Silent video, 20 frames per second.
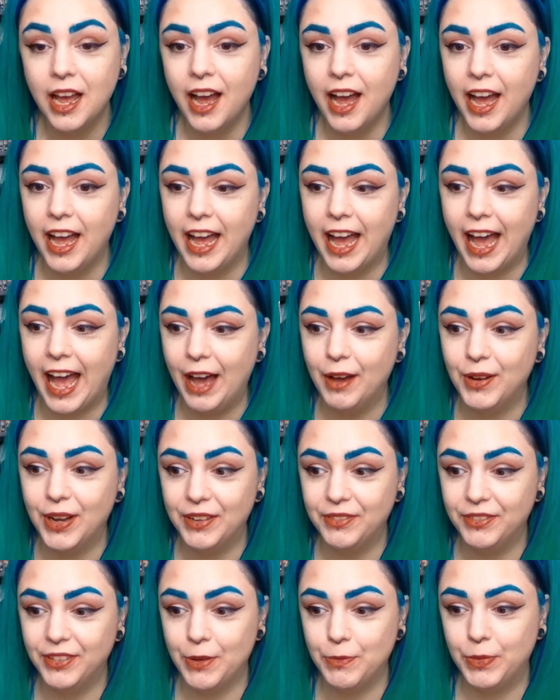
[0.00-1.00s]

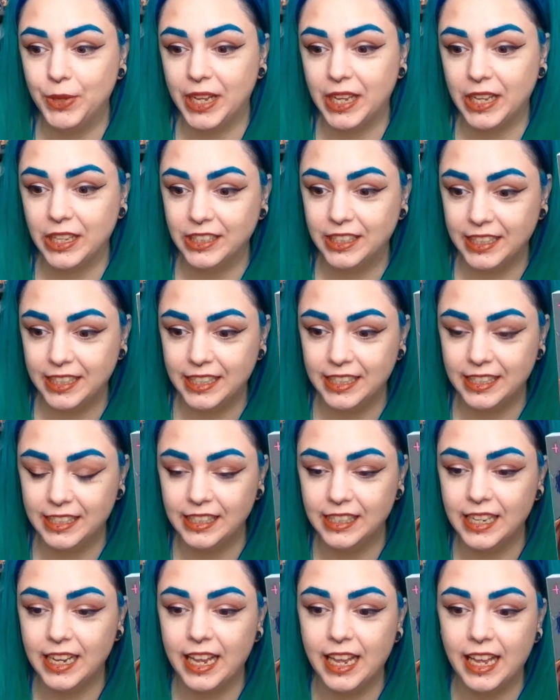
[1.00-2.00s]
However, because
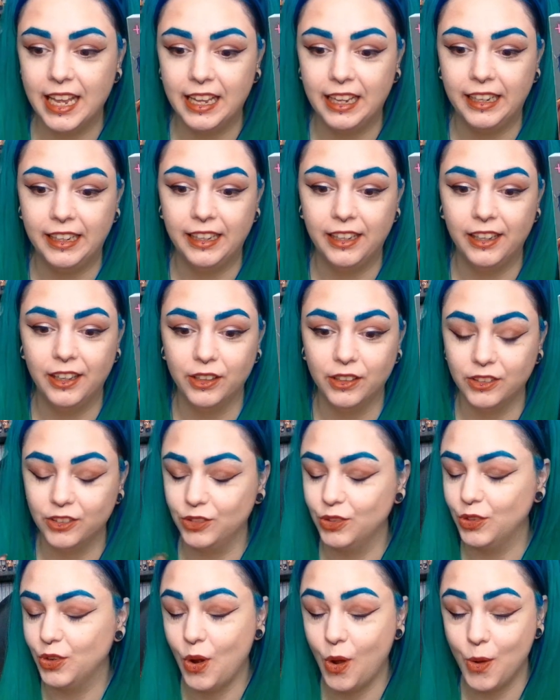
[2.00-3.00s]
he's a
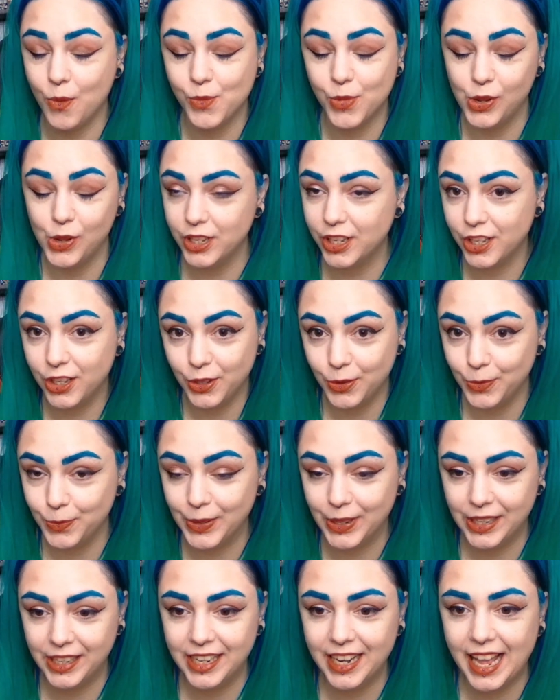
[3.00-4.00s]
normal
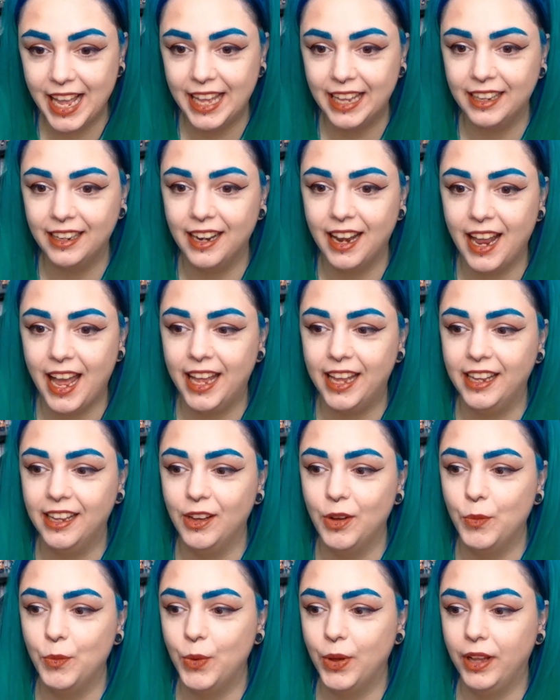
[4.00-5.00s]
human in
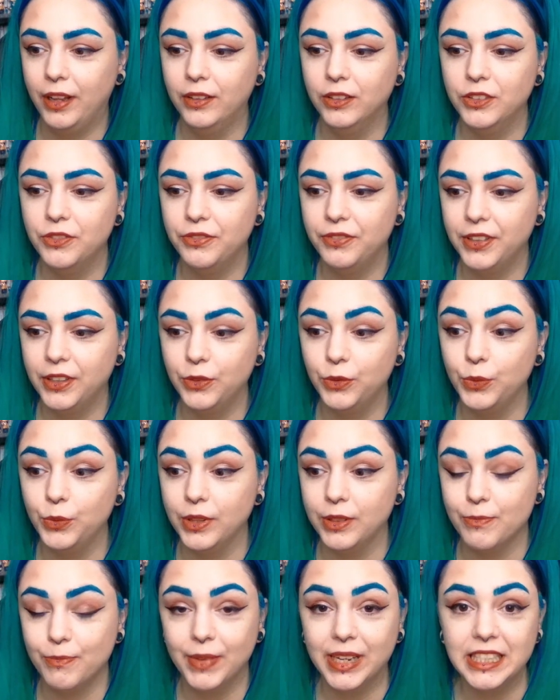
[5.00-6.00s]
a world filled
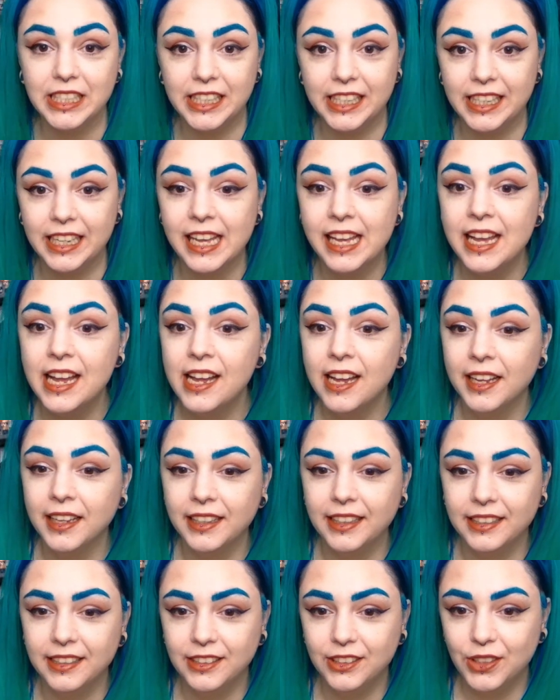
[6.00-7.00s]
with magic,
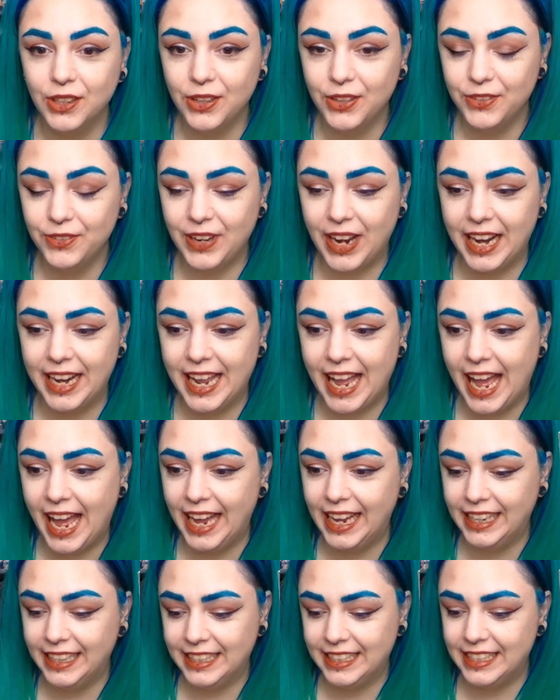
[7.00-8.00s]
he sort of like
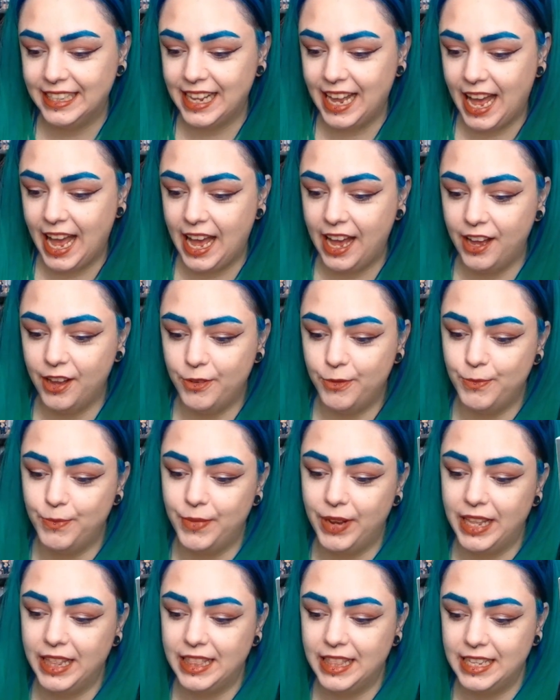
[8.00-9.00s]
has
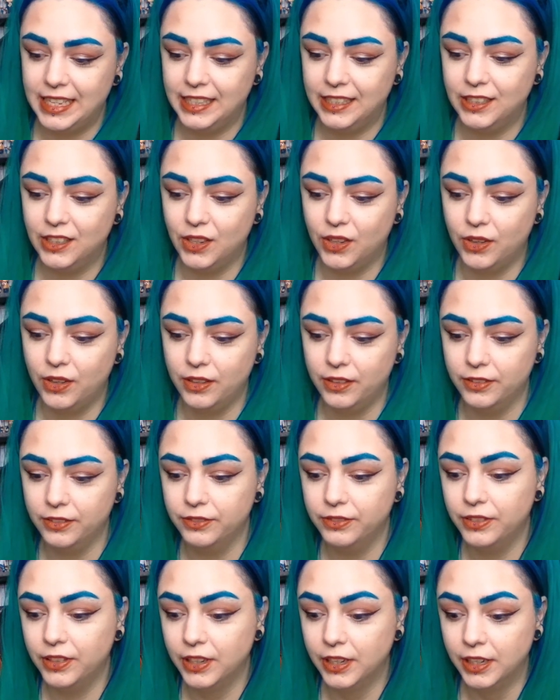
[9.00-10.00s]
these sort
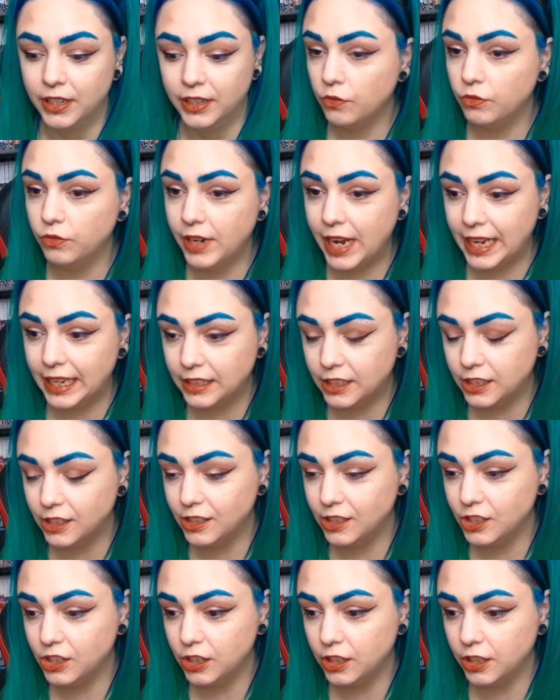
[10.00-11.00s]
of
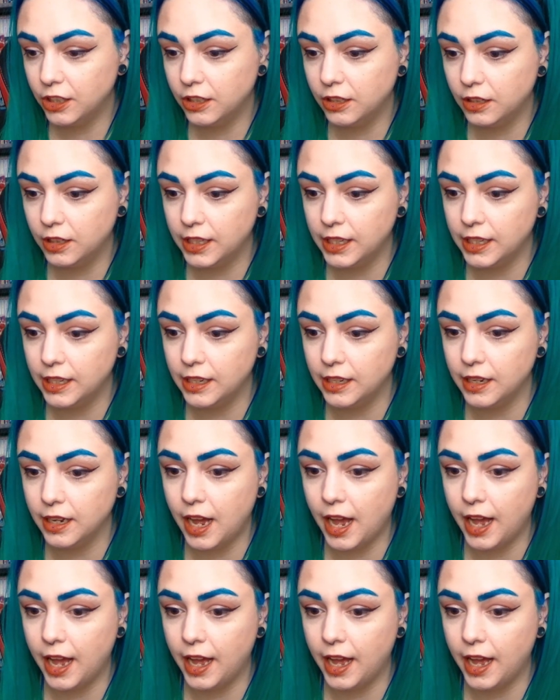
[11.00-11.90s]
reactions to the